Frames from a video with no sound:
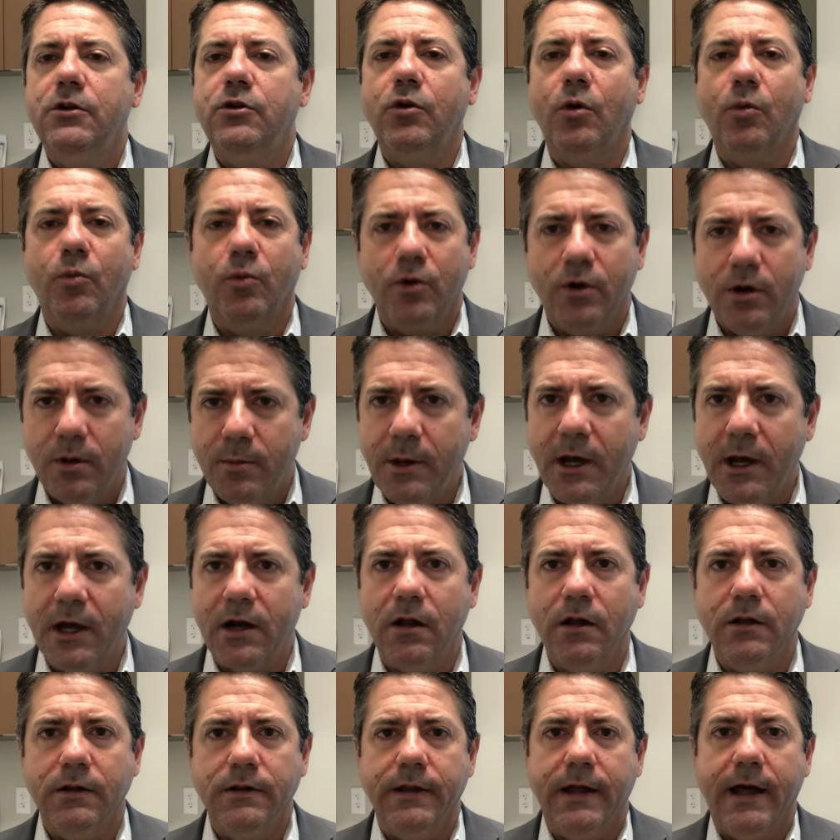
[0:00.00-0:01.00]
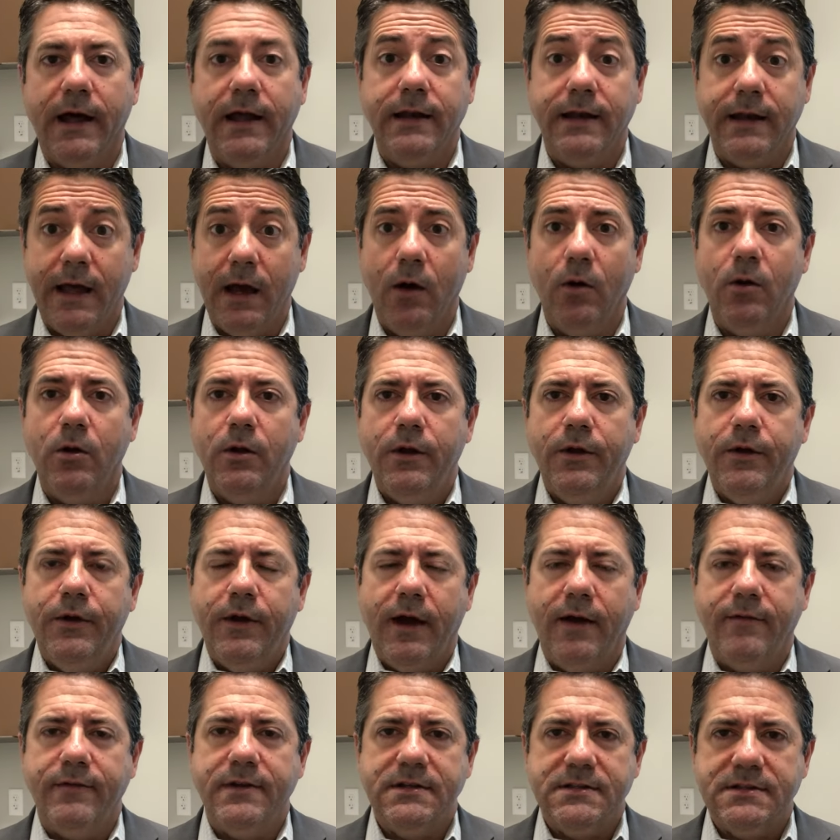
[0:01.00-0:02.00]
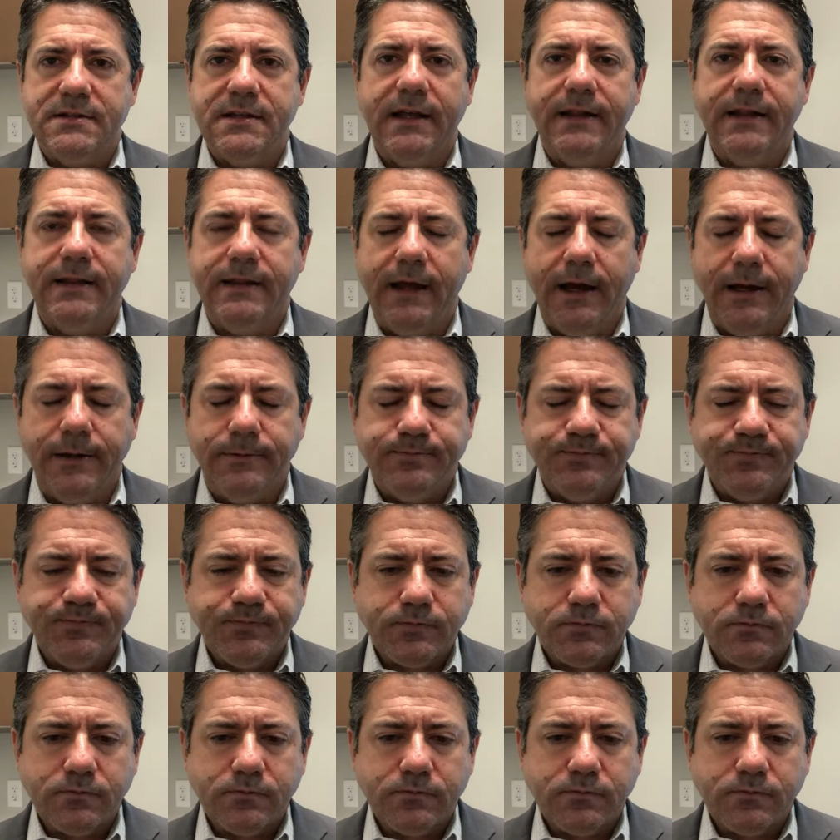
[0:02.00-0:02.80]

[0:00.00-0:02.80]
Don't worry about all of that. Now, having said that,